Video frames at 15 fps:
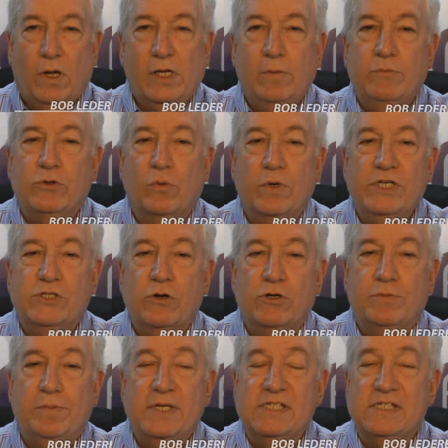Welcome to
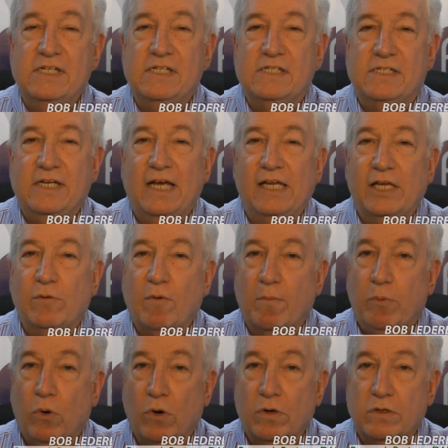Research Business Daily
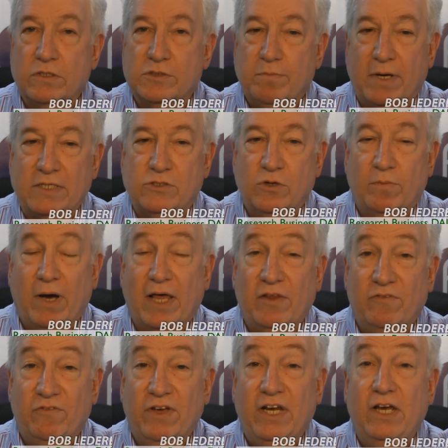Report, sponsored
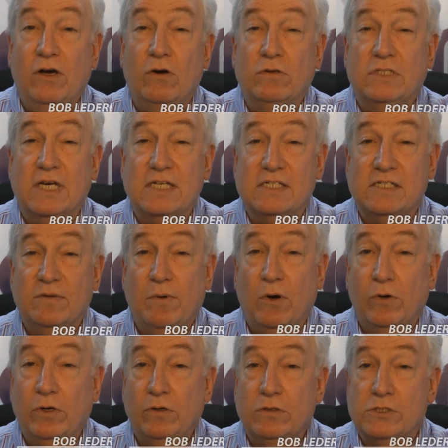by the Video
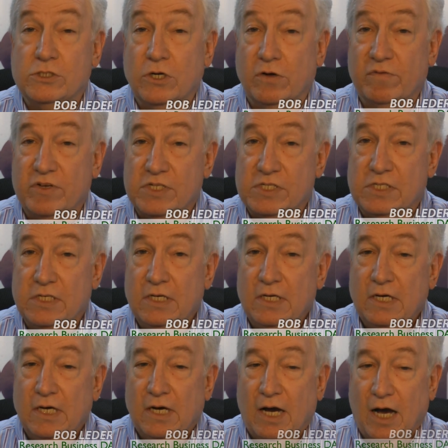Testimonial Service.
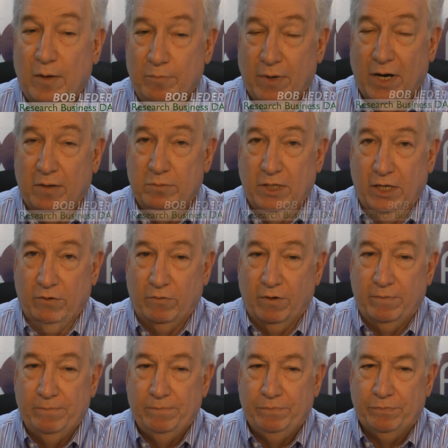I'm Bob
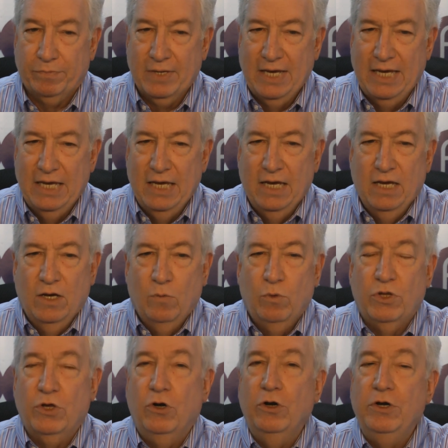Lederer.
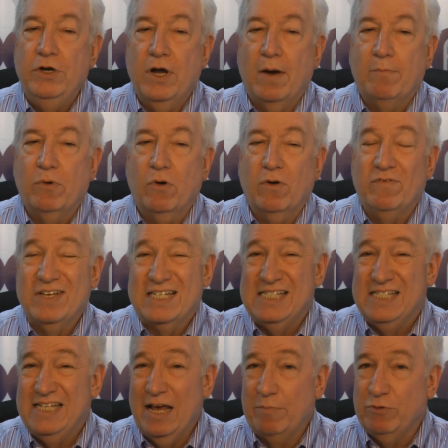With a good number of
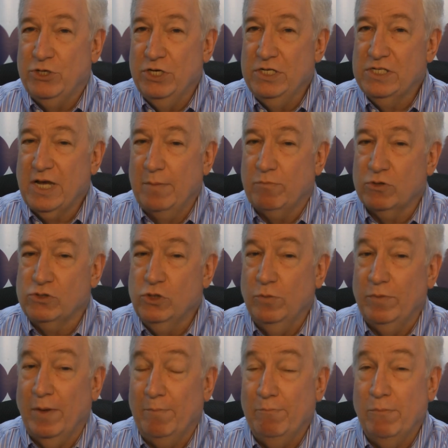exceptions, I
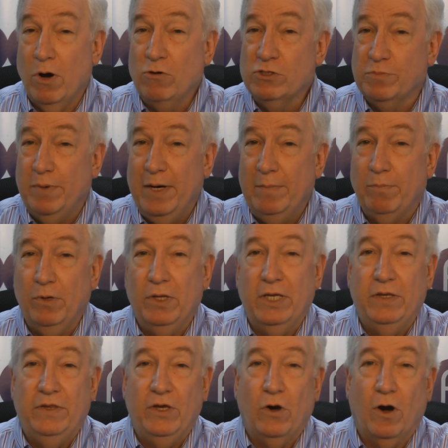presume that most people
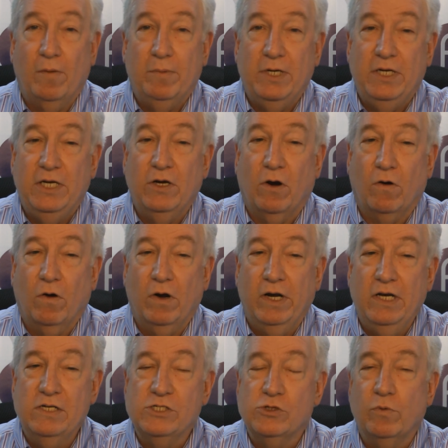in the RBDR
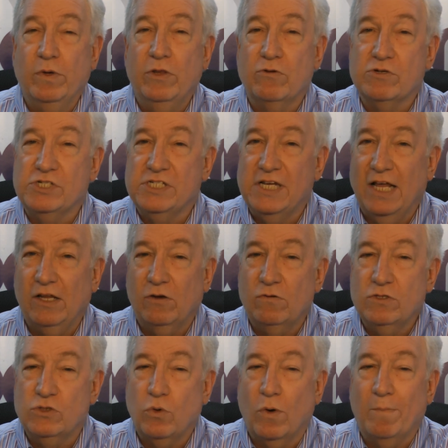audience are either
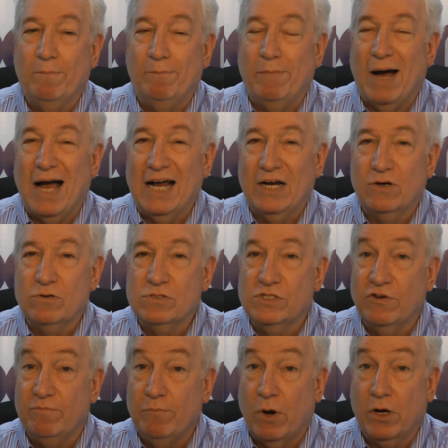sellers or buyers
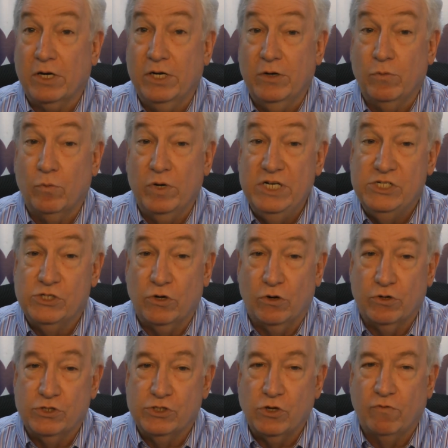of market
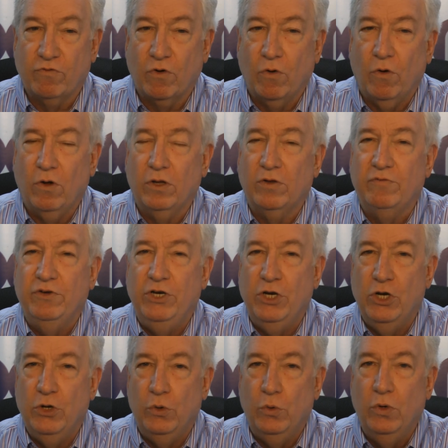research. So for all of
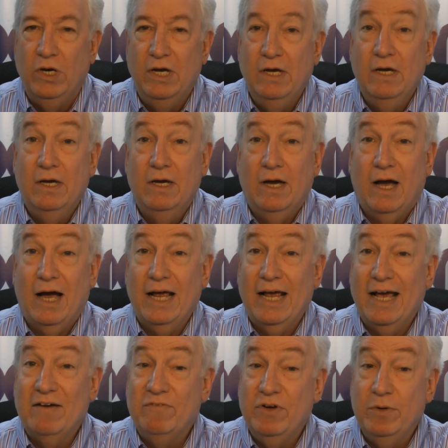you, I
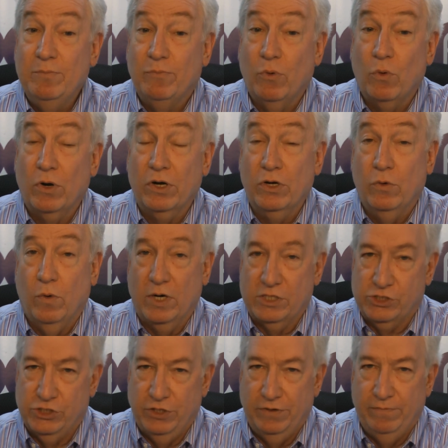have an important
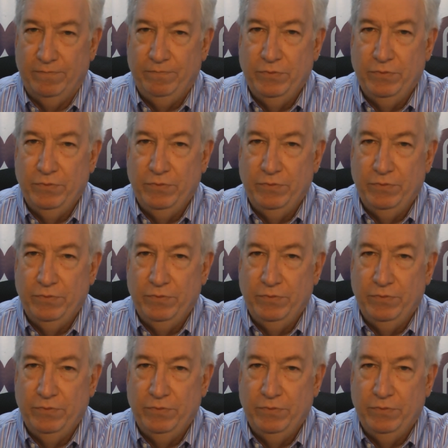question.